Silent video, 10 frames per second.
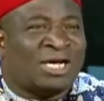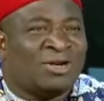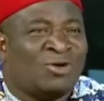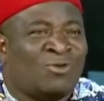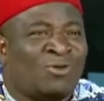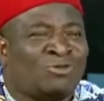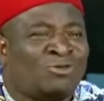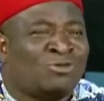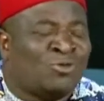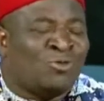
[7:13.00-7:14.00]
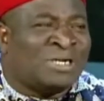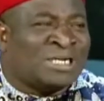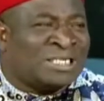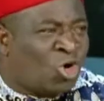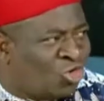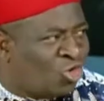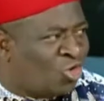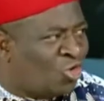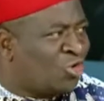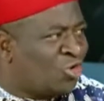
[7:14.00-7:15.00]
don't want to use the word
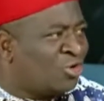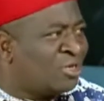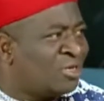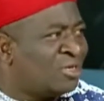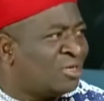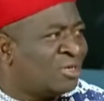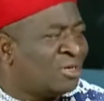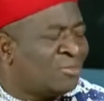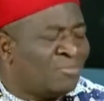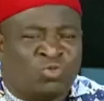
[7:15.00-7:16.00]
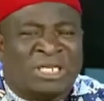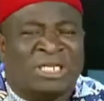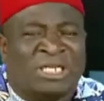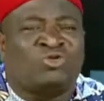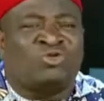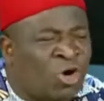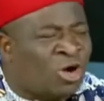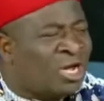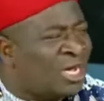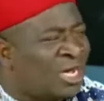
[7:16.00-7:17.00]
restructure, but we need to
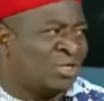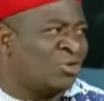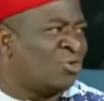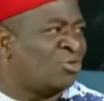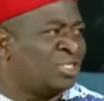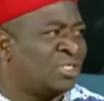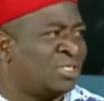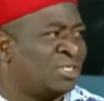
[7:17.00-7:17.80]
reorganize the country.